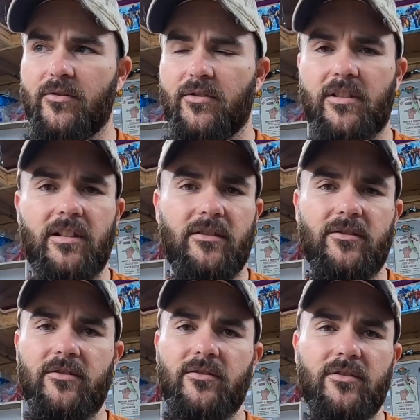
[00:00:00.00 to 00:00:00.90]
their
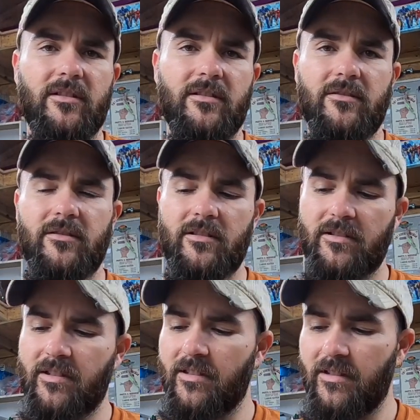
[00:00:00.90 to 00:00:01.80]
cutters, their uh,
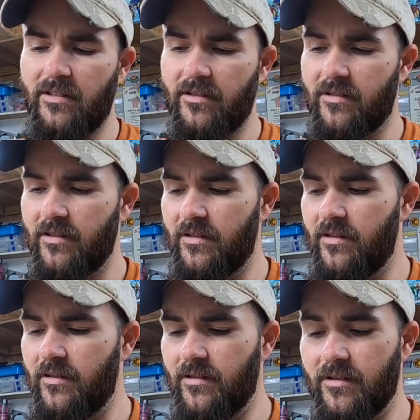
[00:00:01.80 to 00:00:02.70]
CNC,